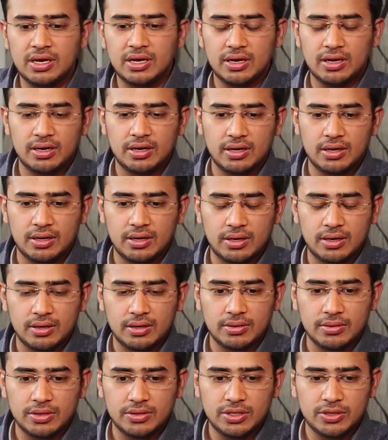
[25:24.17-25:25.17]

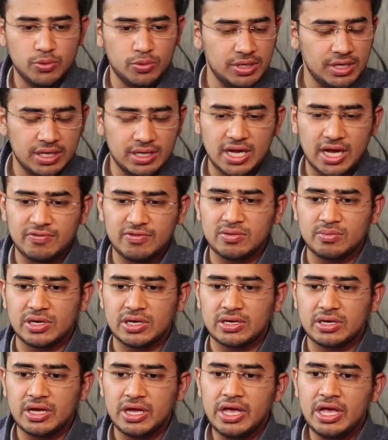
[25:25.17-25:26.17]
the union
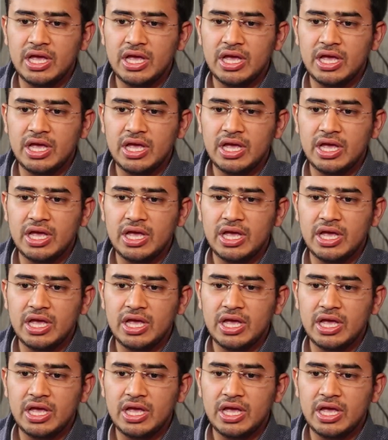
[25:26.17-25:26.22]
government,